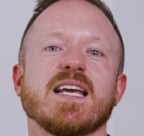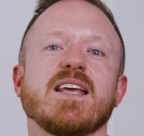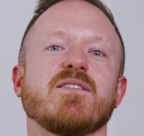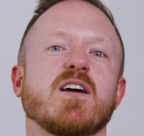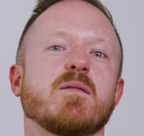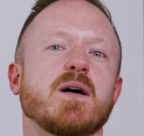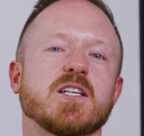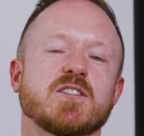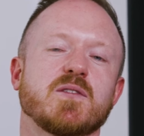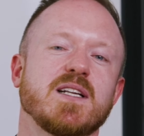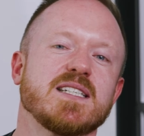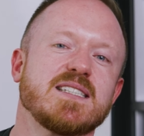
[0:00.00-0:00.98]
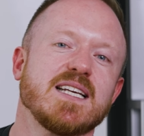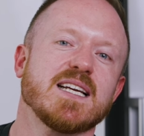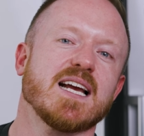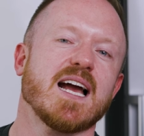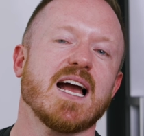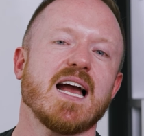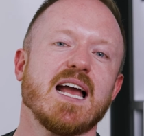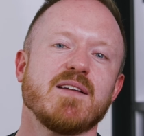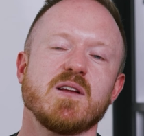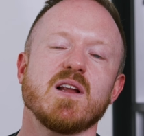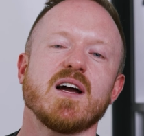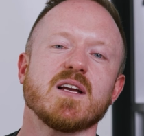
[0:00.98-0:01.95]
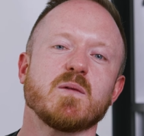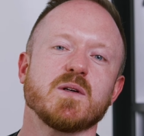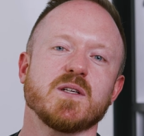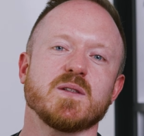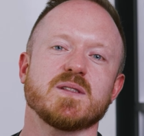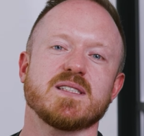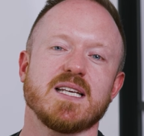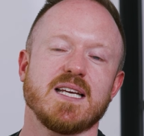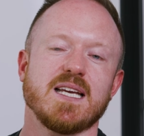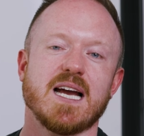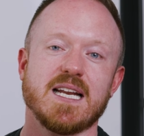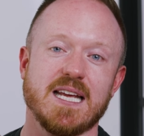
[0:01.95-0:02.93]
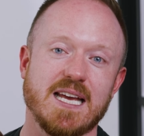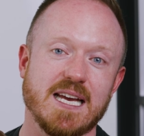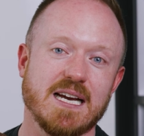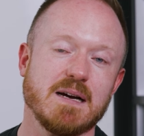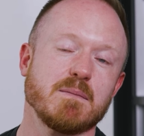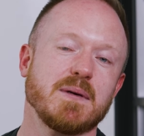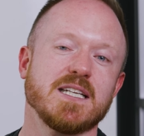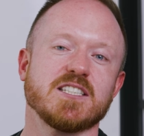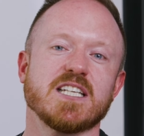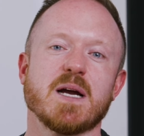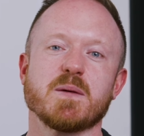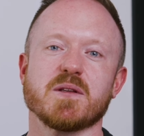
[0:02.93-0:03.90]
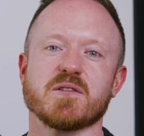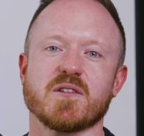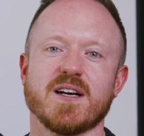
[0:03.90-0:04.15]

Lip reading: Thank you very much for listening. If you like what you see and hear, please share with your